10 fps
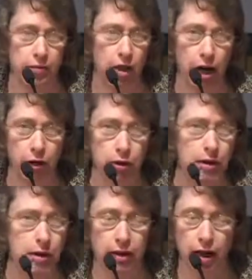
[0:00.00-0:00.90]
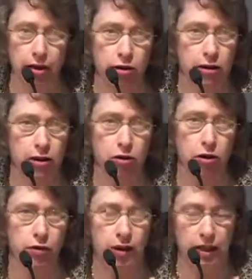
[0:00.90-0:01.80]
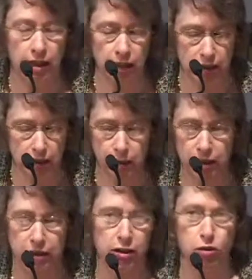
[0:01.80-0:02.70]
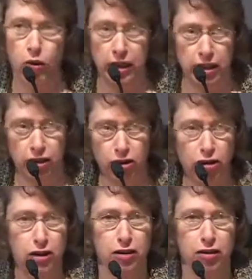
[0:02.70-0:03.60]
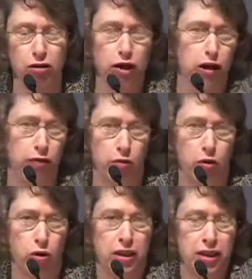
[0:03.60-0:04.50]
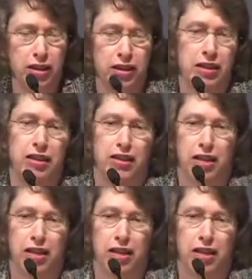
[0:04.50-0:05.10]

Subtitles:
diaries and letters, the sort of thing that I spent 20 years looking for in